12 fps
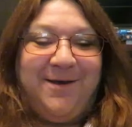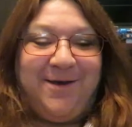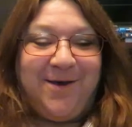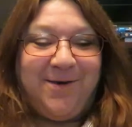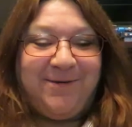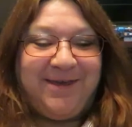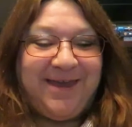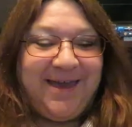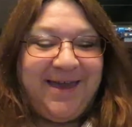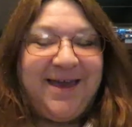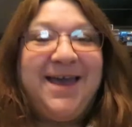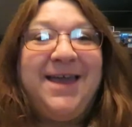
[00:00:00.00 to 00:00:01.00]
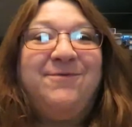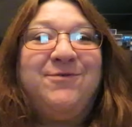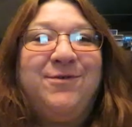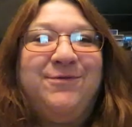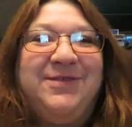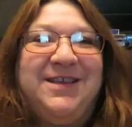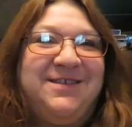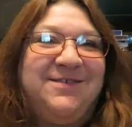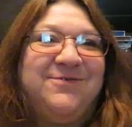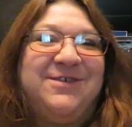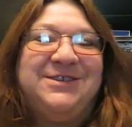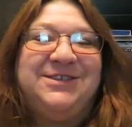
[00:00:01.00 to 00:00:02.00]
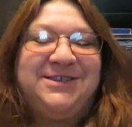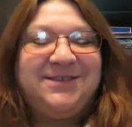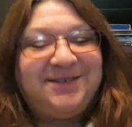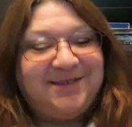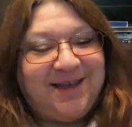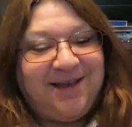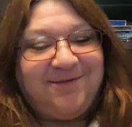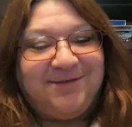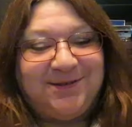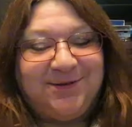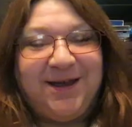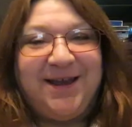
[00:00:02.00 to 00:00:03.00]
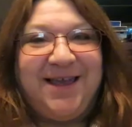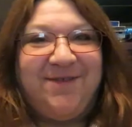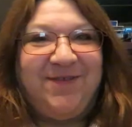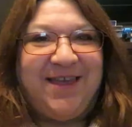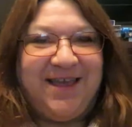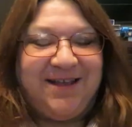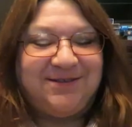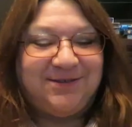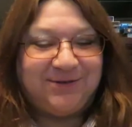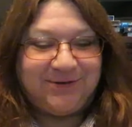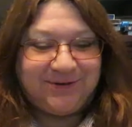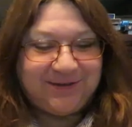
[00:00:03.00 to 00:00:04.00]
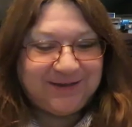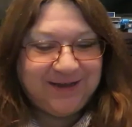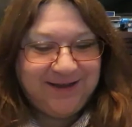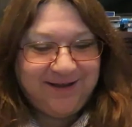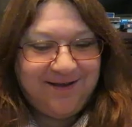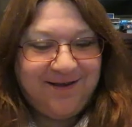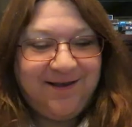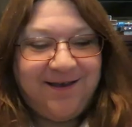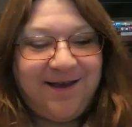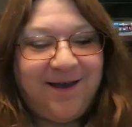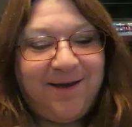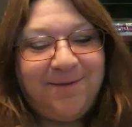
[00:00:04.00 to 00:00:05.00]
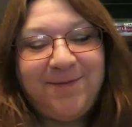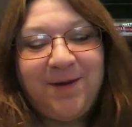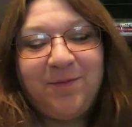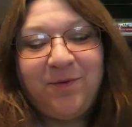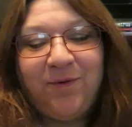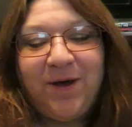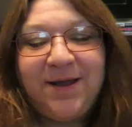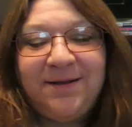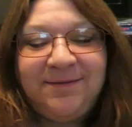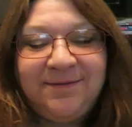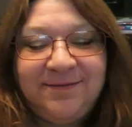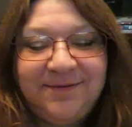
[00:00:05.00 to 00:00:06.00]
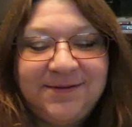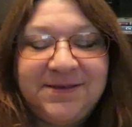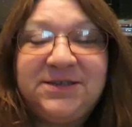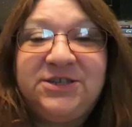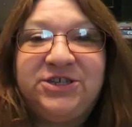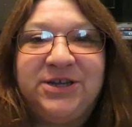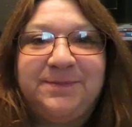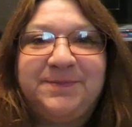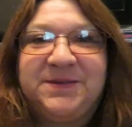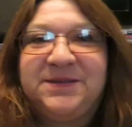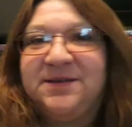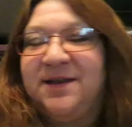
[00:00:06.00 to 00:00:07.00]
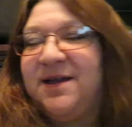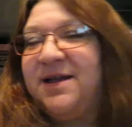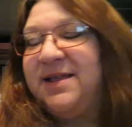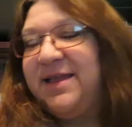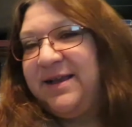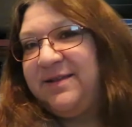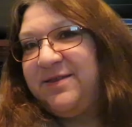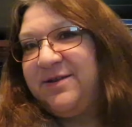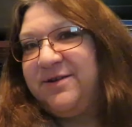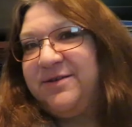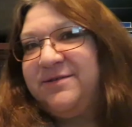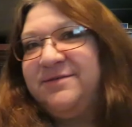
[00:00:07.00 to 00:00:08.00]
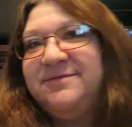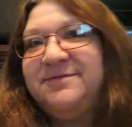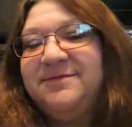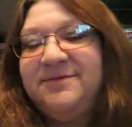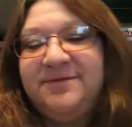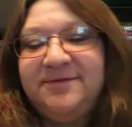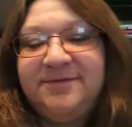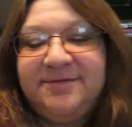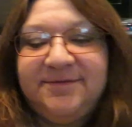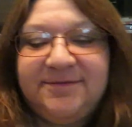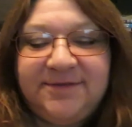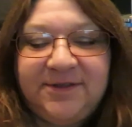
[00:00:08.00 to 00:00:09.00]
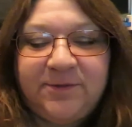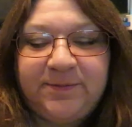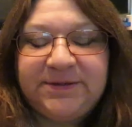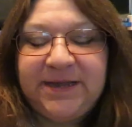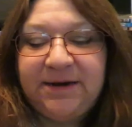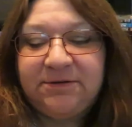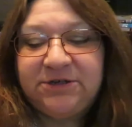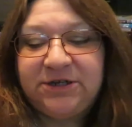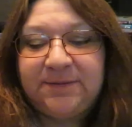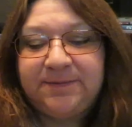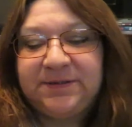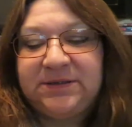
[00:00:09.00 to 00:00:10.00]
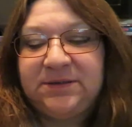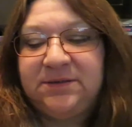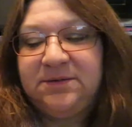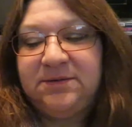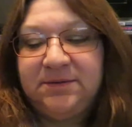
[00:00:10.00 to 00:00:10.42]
okay, I wrote these questions down, so I have the answers. Um, number one is the chips. I like their their potato chips.